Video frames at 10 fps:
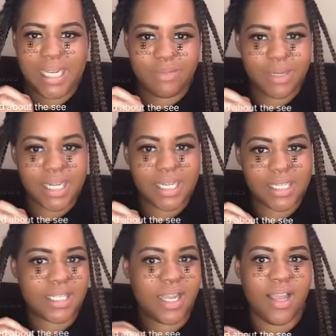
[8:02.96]

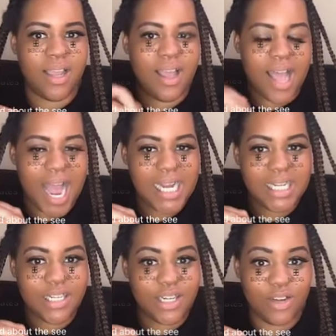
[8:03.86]
because I
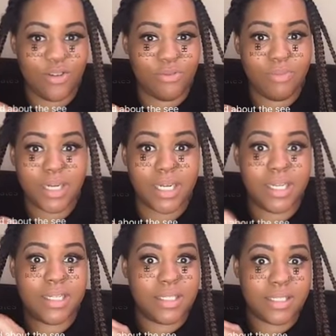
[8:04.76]
need to know
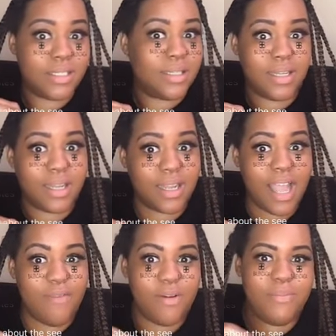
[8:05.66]
because
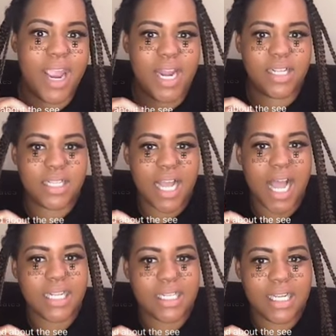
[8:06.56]
if a man is
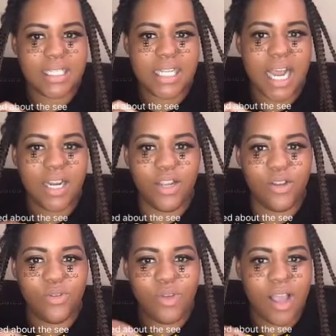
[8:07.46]
constantly telling
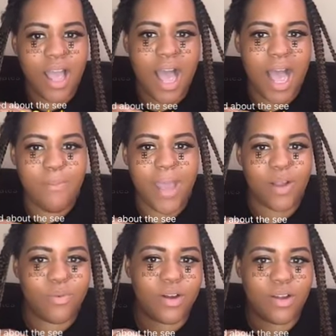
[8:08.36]
you, "Hi,
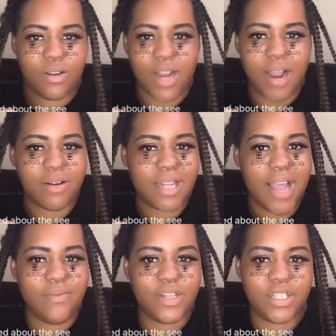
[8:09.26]
Mac World, I'm
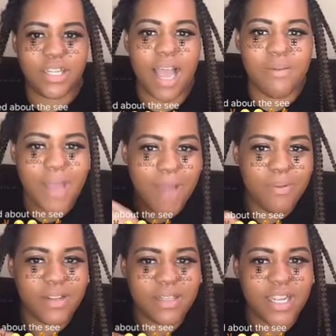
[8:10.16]
glad for,
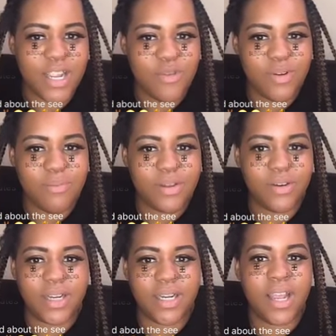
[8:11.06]
happy to see you in the
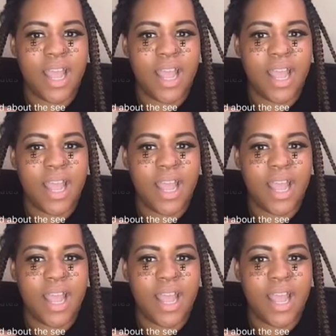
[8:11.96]
building.